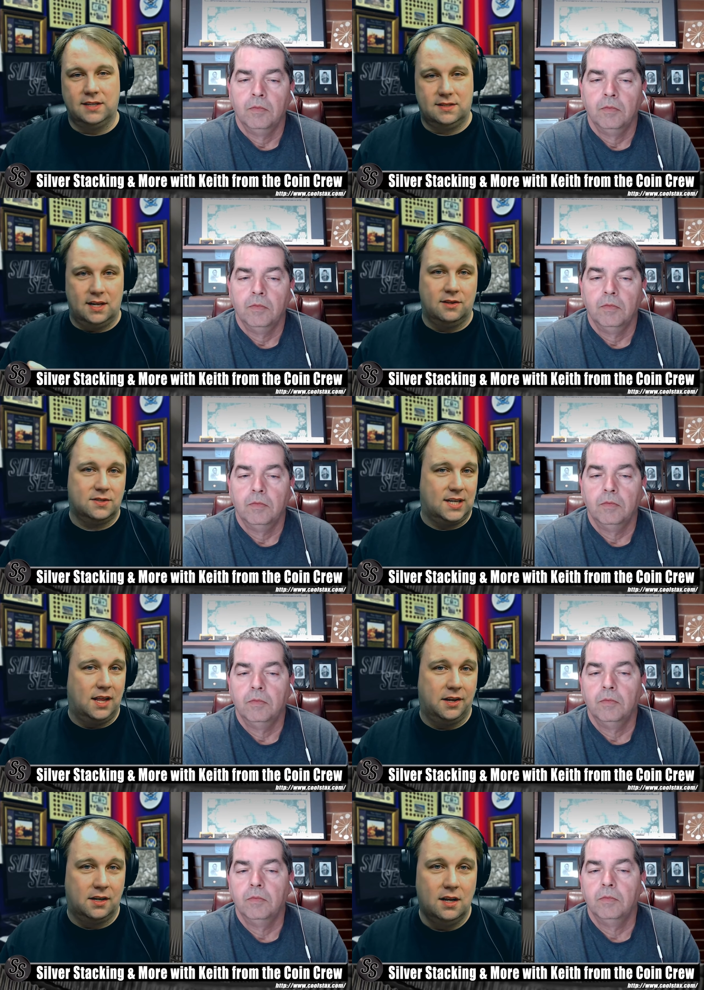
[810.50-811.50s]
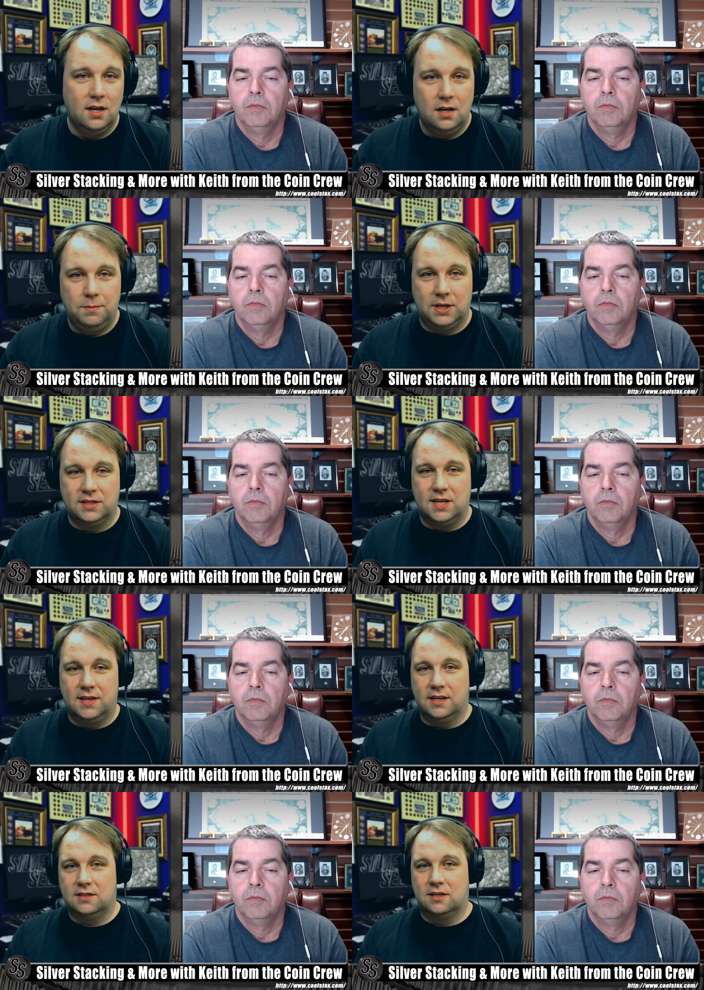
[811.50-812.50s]
Speaker 1: say they're selling because they
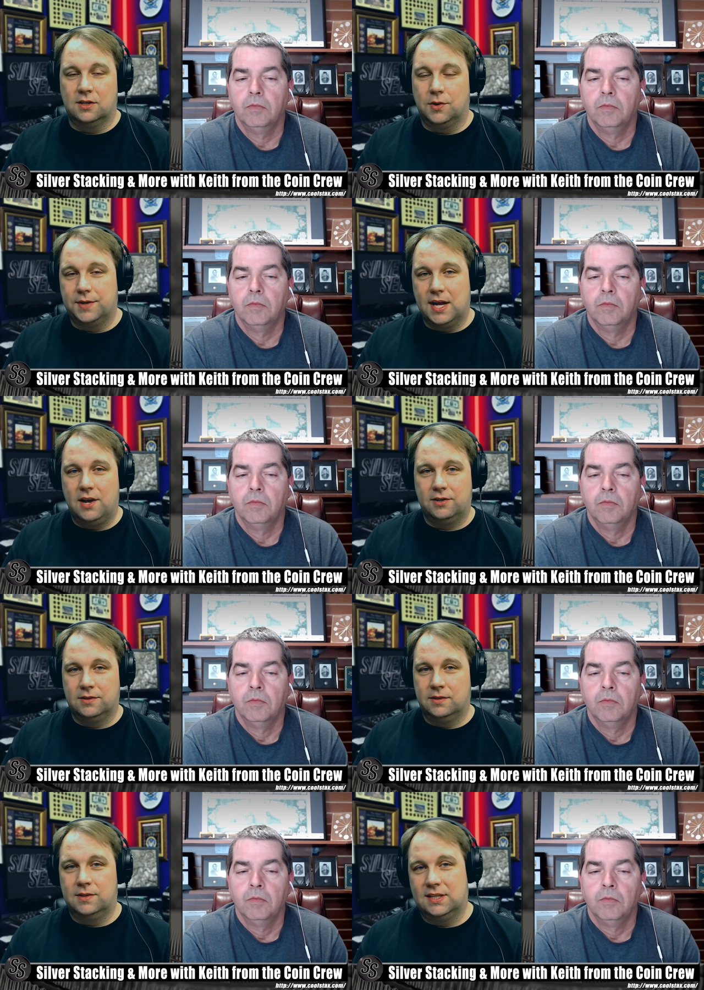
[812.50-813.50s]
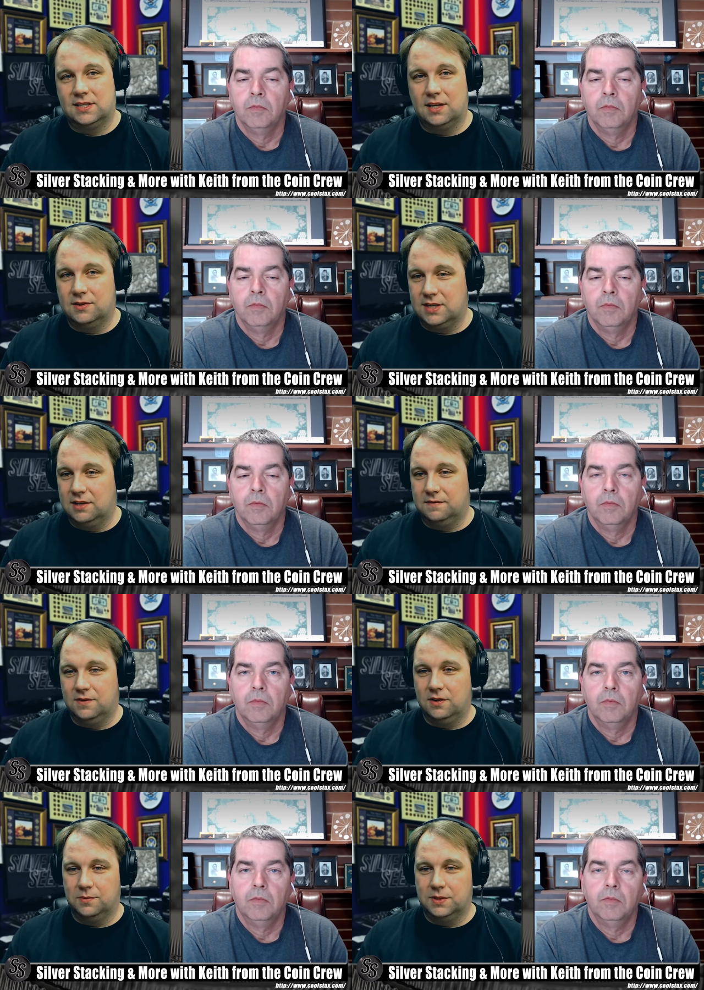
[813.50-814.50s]
think it's going to go down, or do they say they're selling for
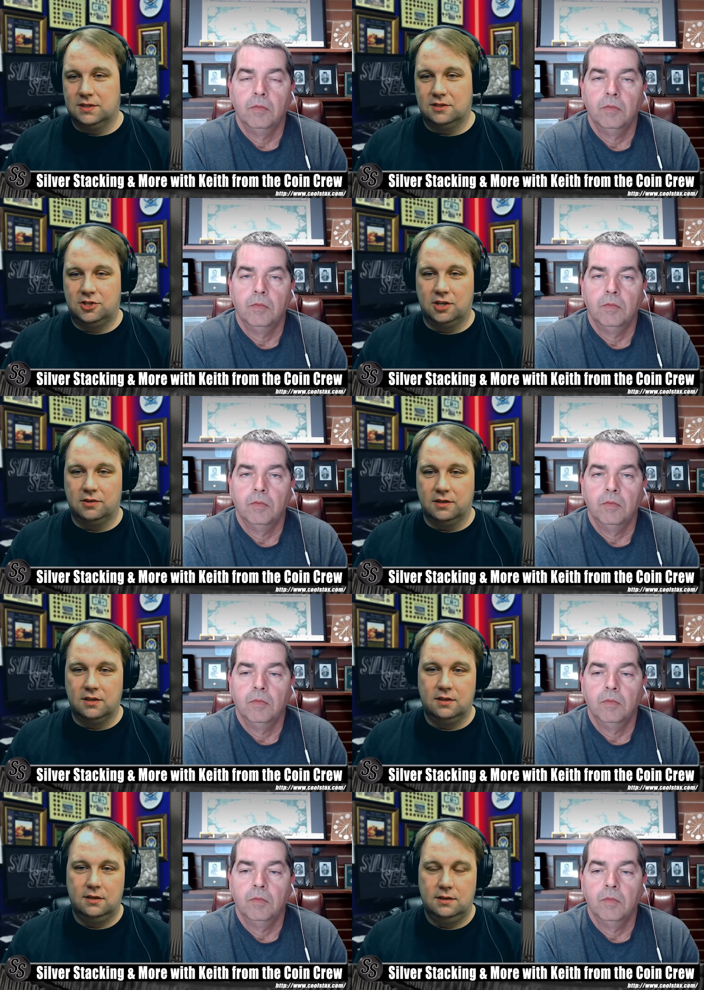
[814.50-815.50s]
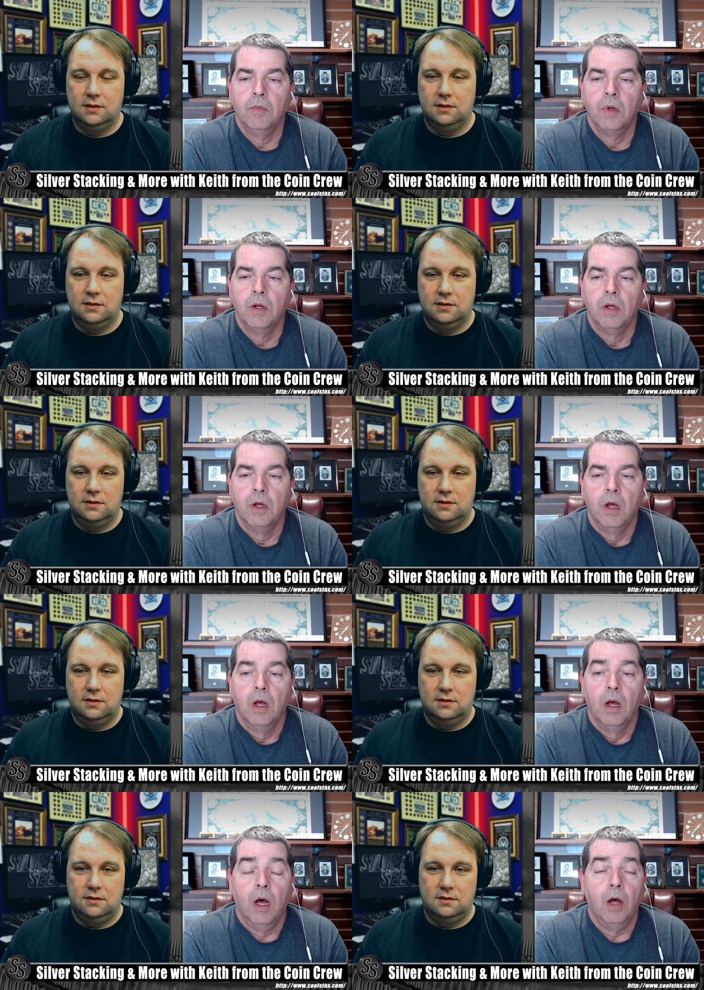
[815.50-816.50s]
other reasons generally?
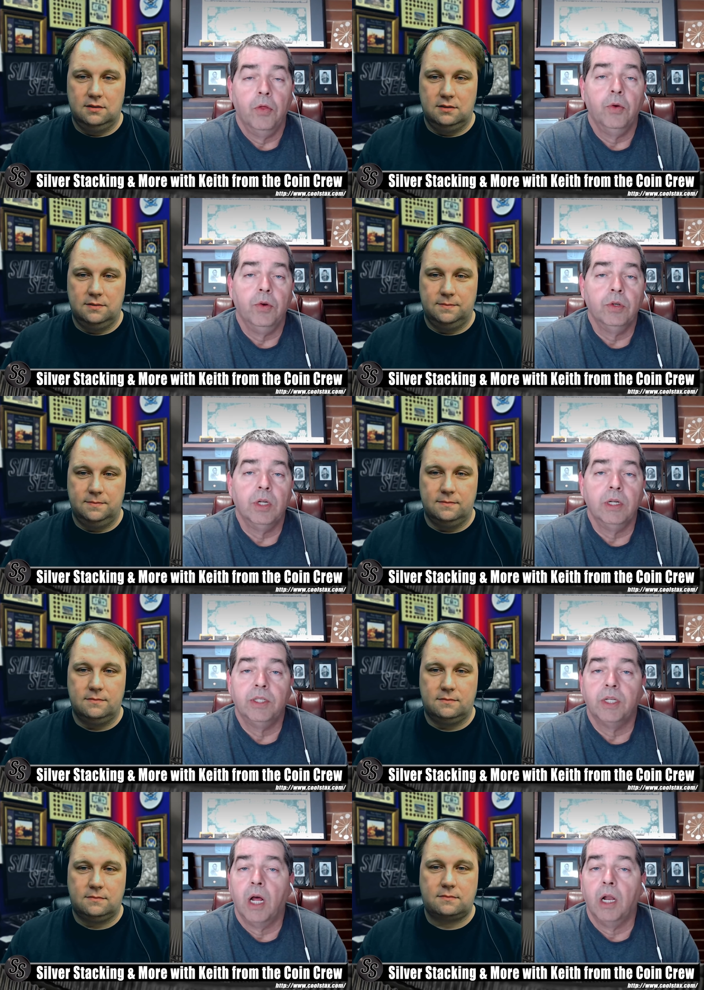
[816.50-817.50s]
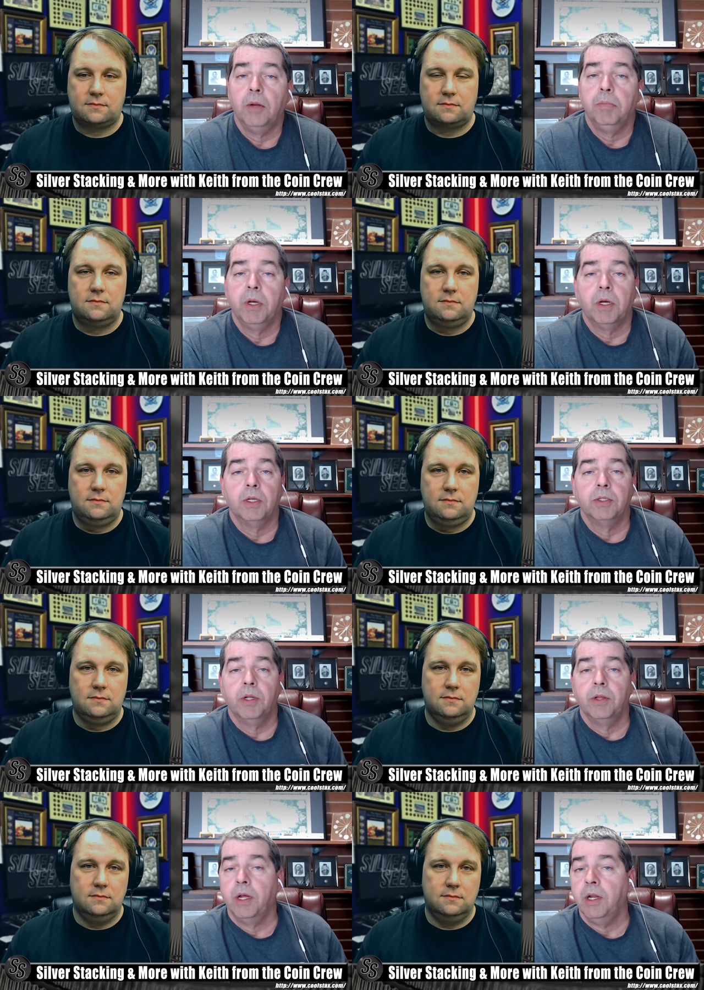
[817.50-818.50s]
Speaker 2: Uh, they're usually selling because
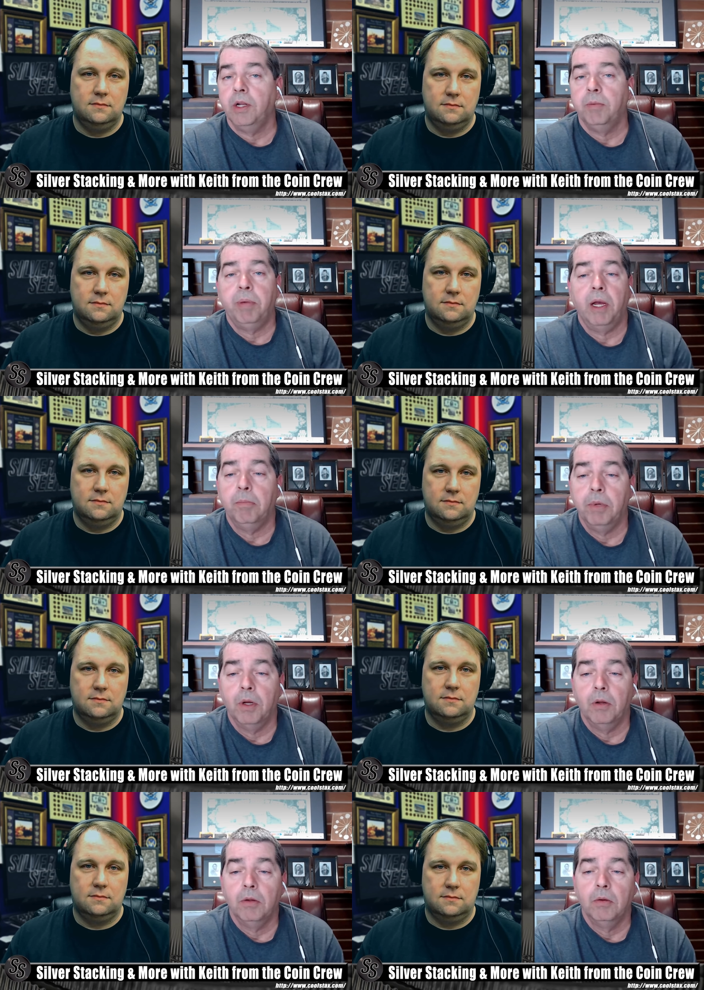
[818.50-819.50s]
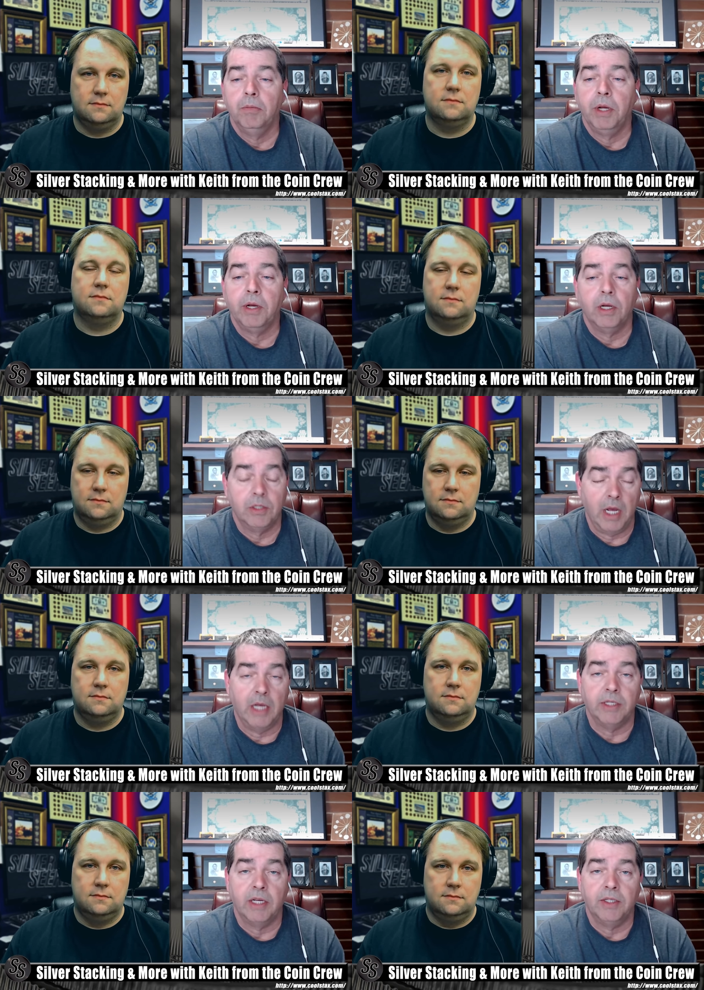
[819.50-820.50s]
they need to pay a bill because,
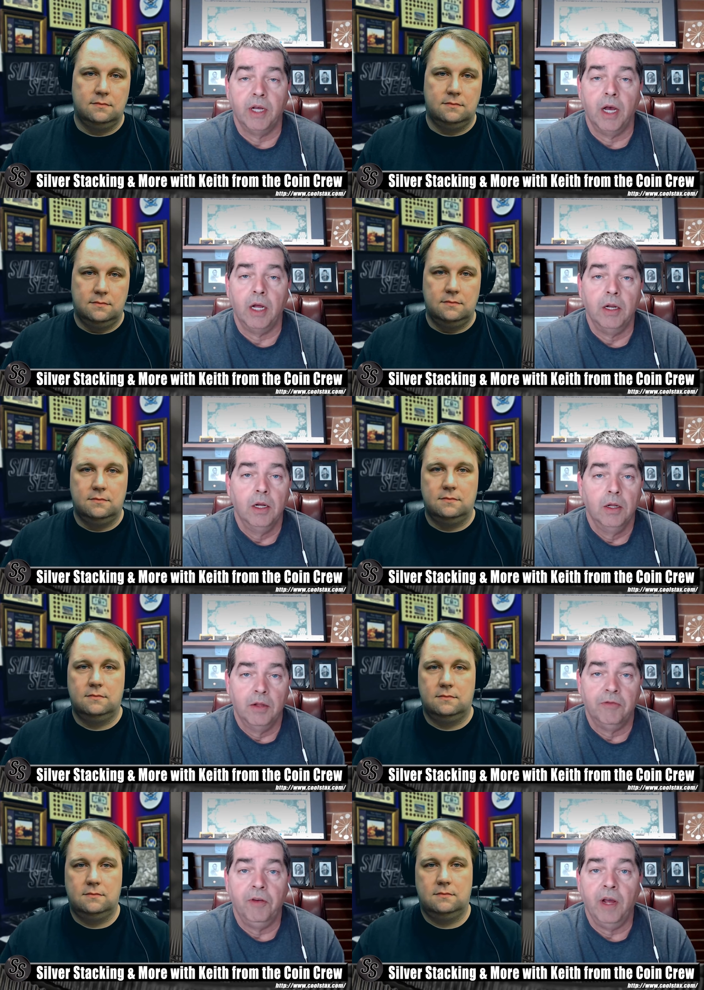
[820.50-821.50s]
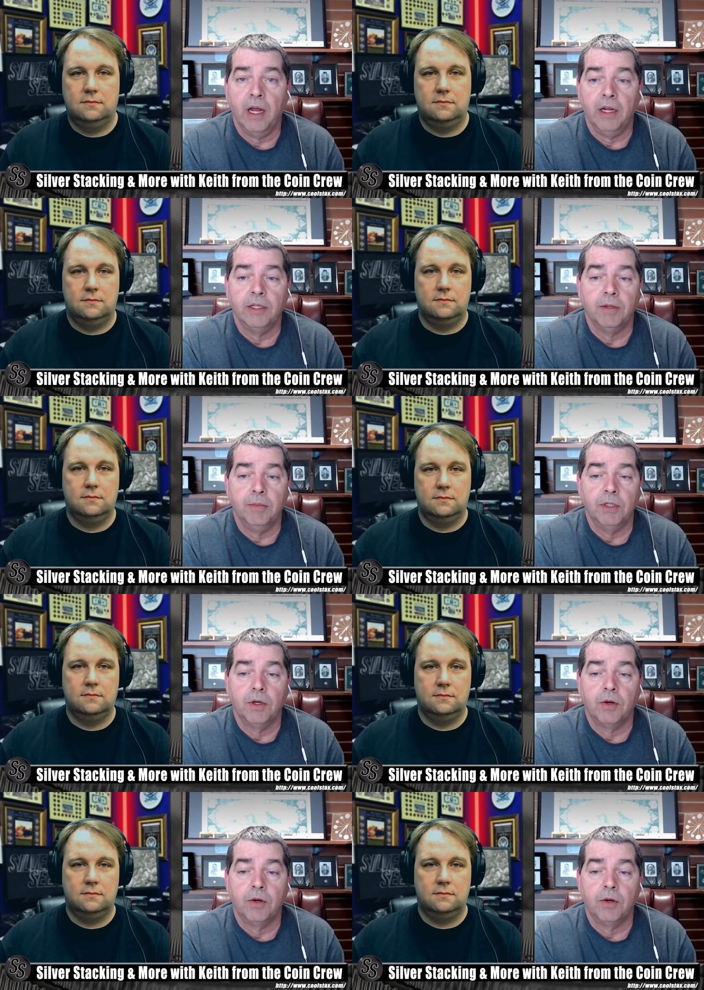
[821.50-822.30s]
as I said, the fiat is the means of